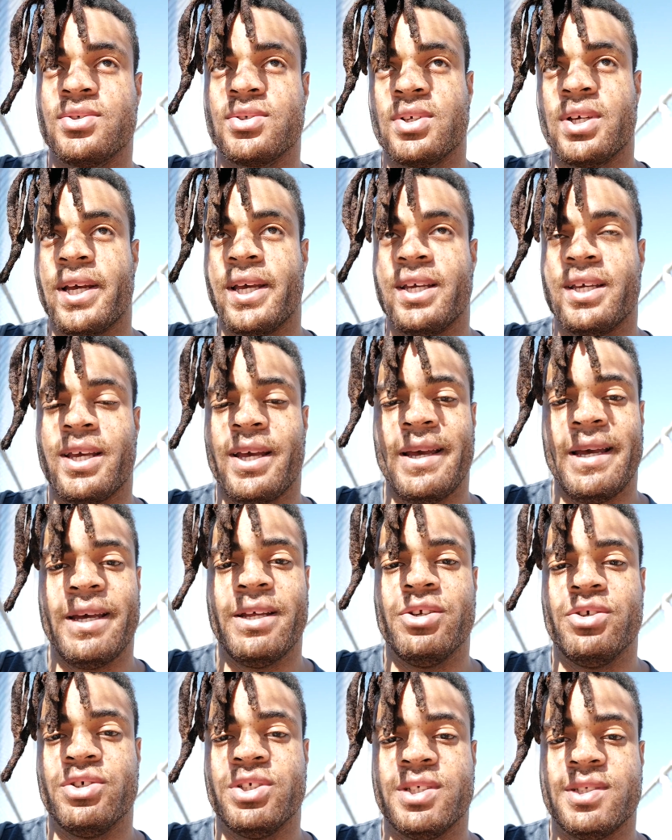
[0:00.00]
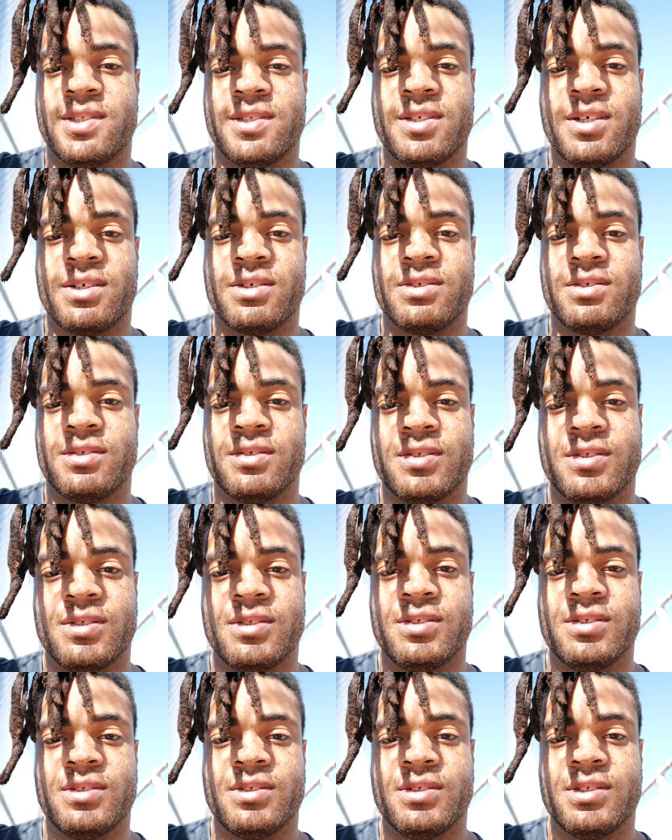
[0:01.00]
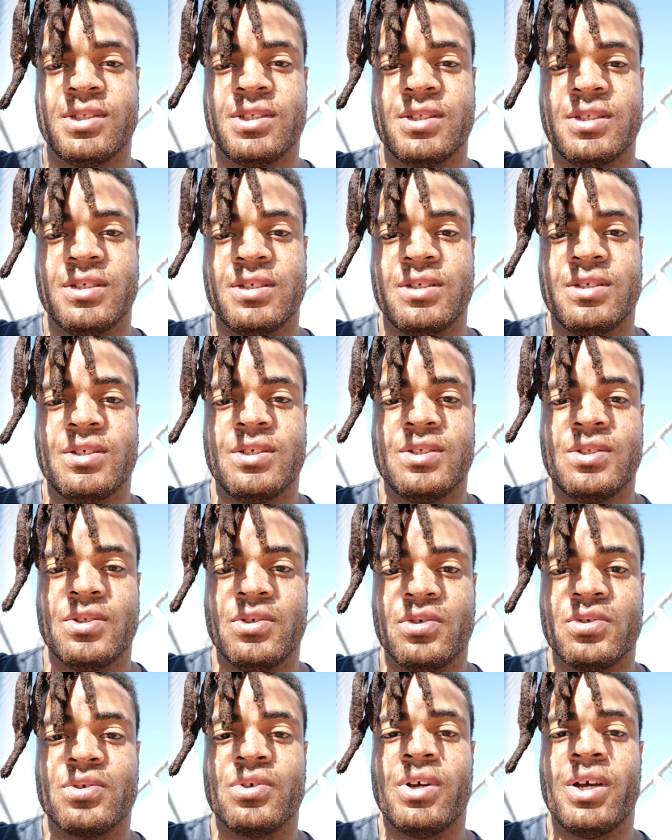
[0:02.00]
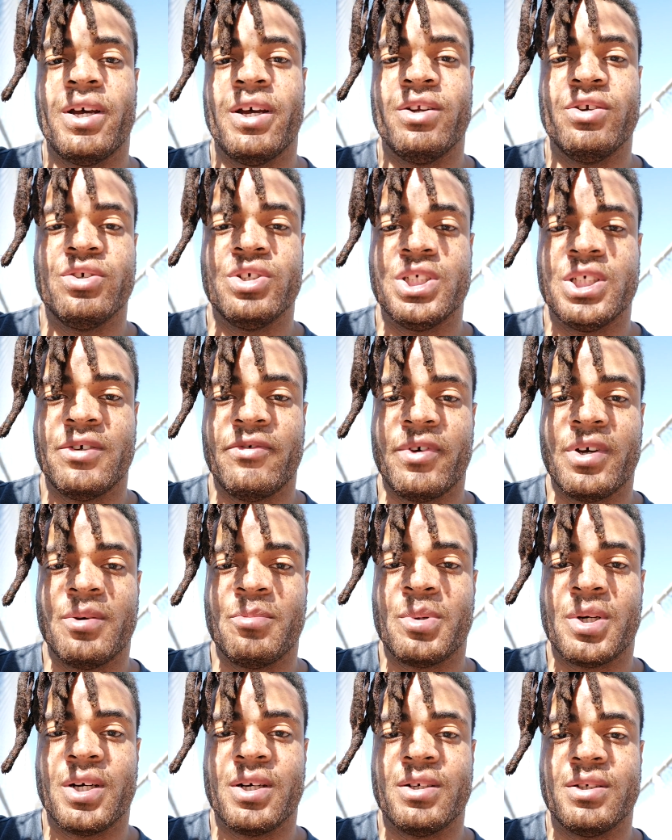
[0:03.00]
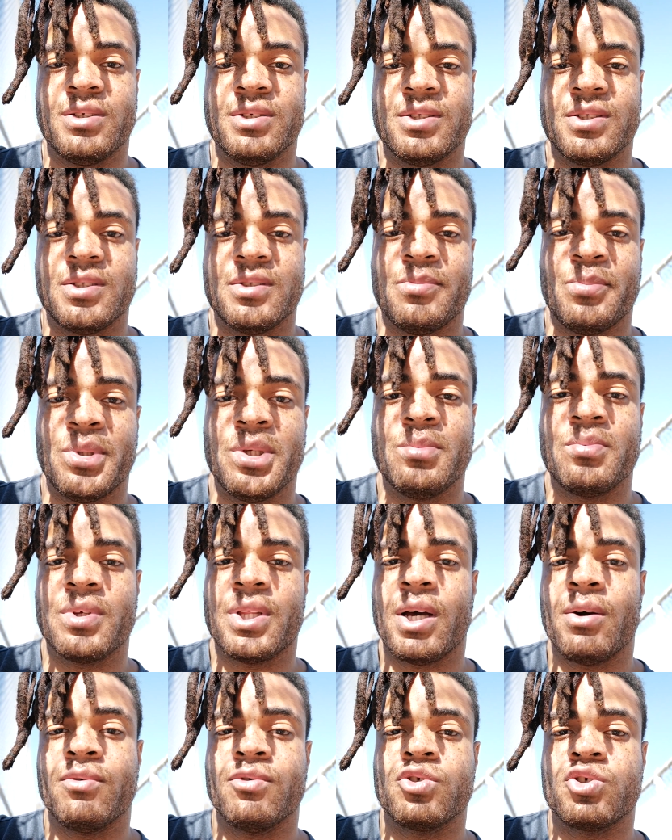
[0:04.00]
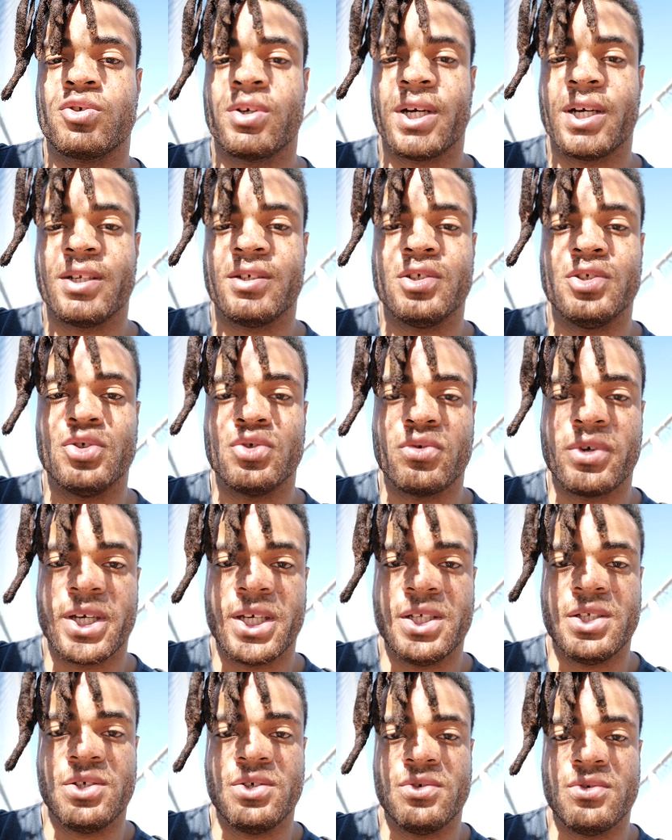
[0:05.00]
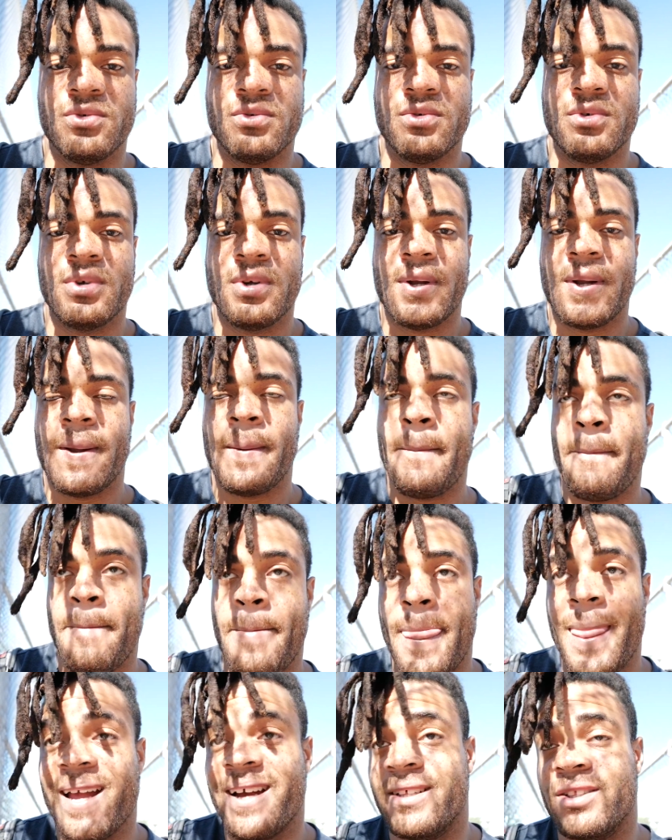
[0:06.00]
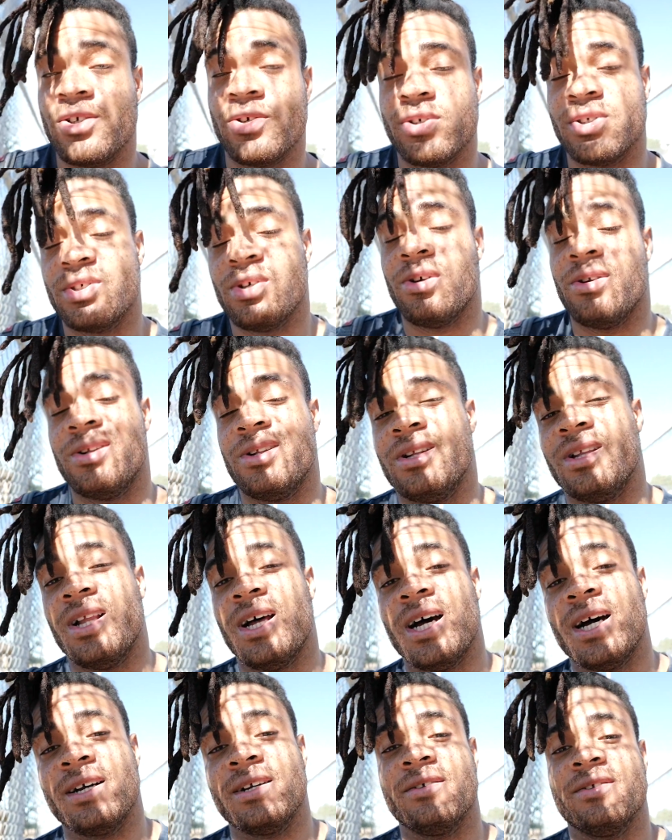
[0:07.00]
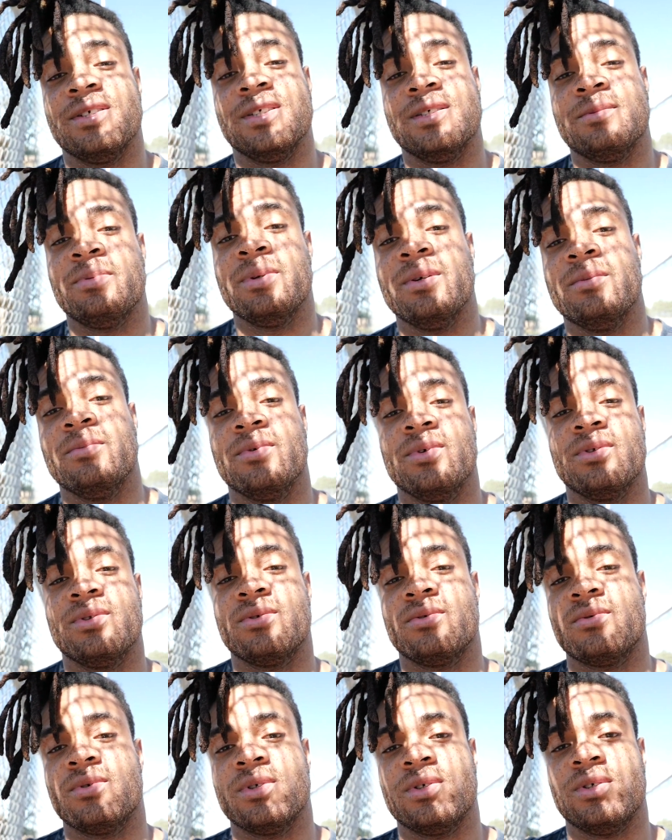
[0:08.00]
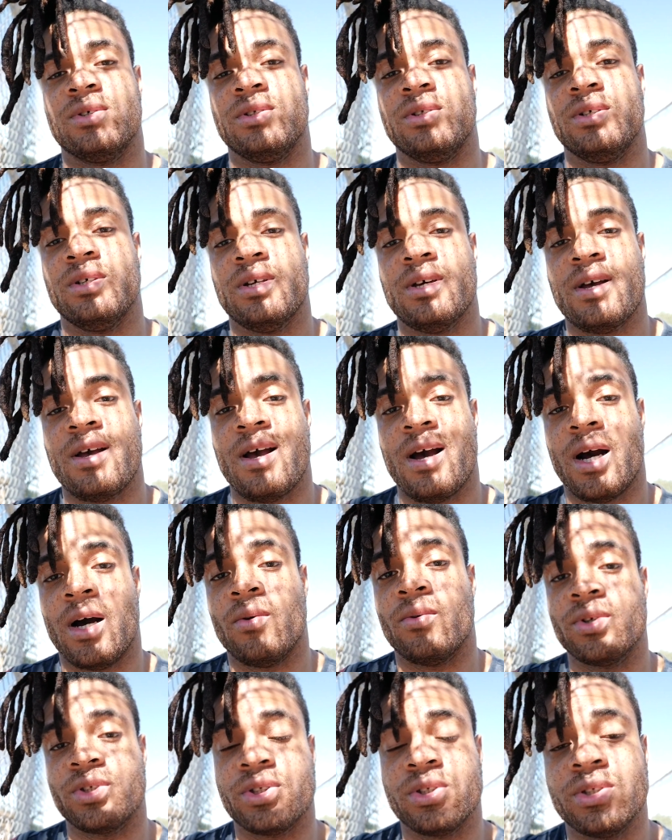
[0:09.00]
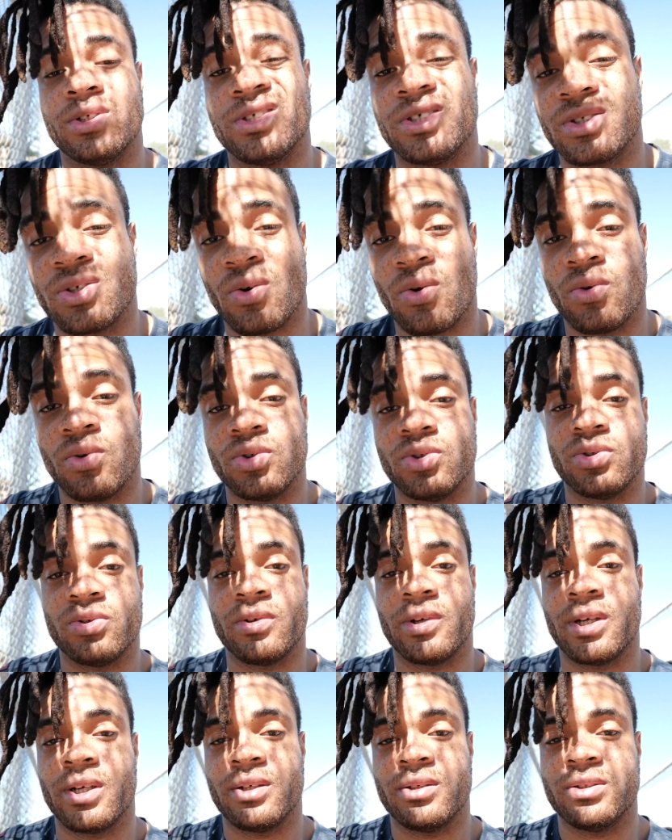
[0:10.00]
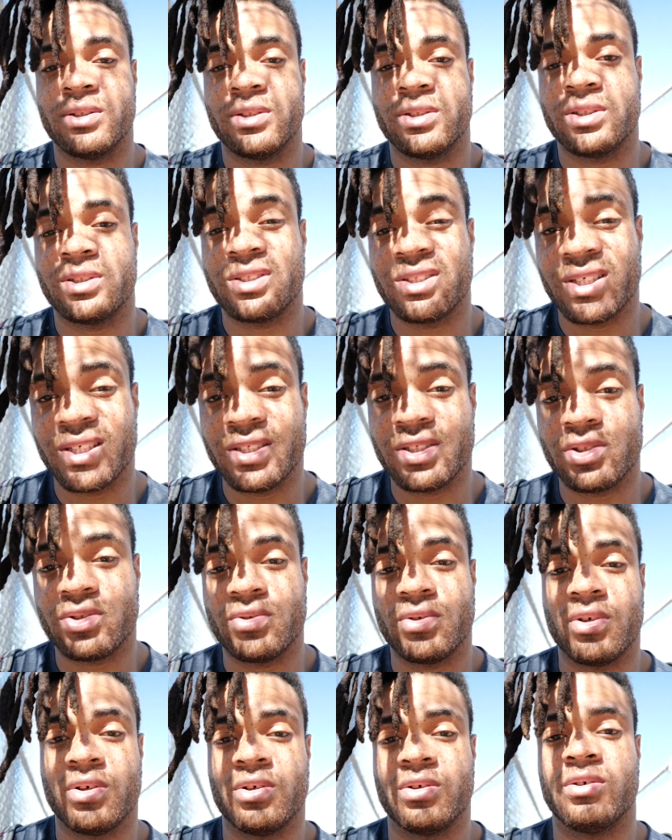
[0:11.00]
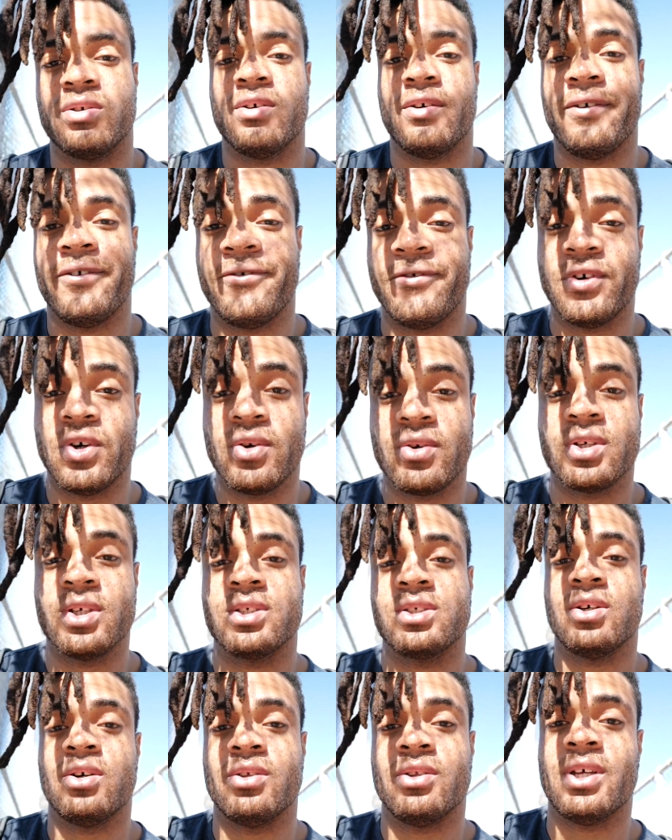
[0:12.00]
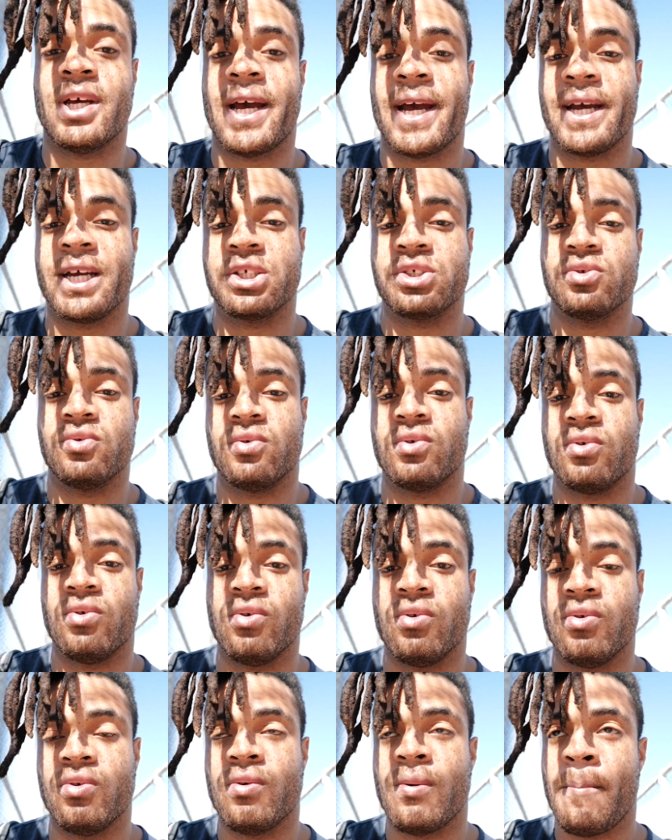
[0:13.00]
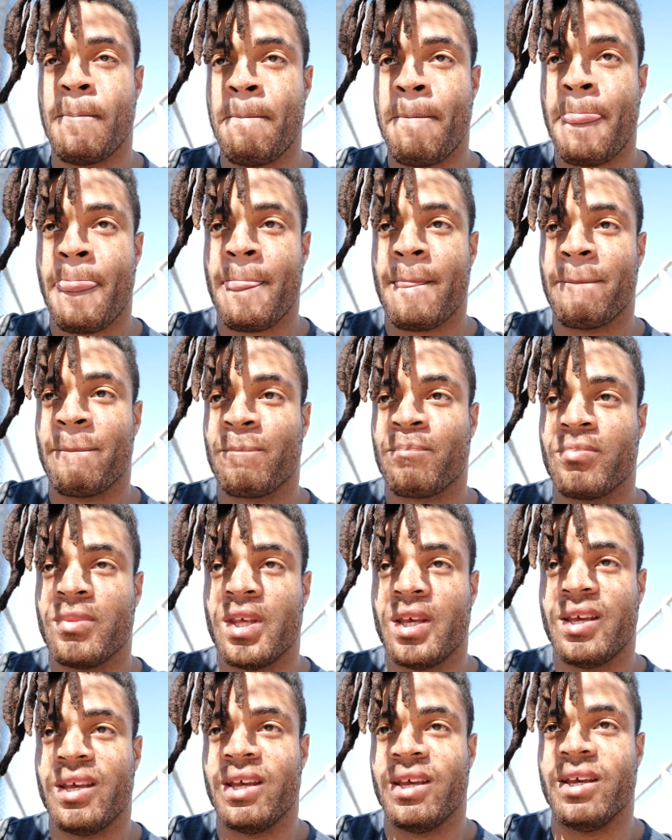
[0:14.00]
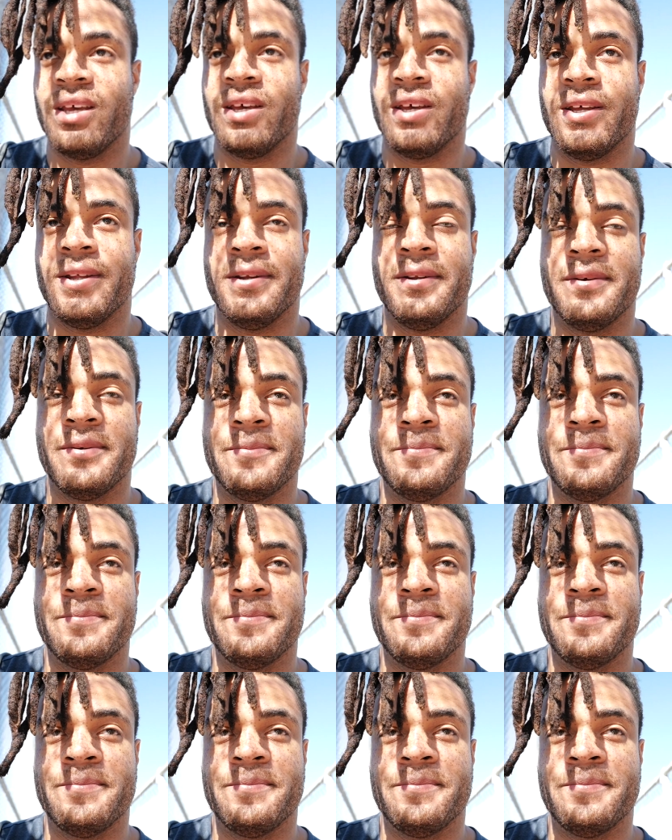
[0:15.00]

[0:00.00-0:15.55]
are like energy suckers. Those are energy vampires. People that will try to drain you. And there's a lot of these people in the world. I want you to just hold your ground, stay strong, focus on the actual goal, and